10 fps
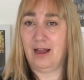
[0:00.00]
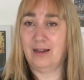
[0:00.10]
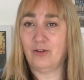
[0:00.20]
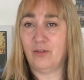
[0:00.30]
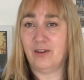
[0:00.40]

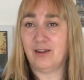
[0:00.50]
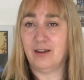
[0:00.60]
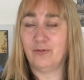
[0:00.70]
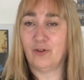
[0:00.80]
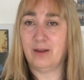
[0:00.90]
hand on the
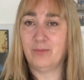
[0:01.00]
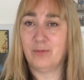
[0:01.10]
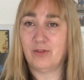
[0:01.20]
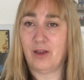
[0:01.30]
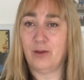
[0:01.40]
diaphragm,
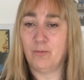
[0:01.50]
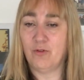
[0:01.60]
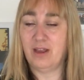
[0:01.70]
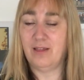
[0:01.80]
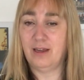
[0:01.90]
so
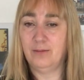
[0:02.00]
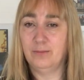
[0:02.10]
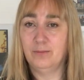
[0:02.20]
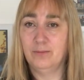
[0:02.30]
breathe in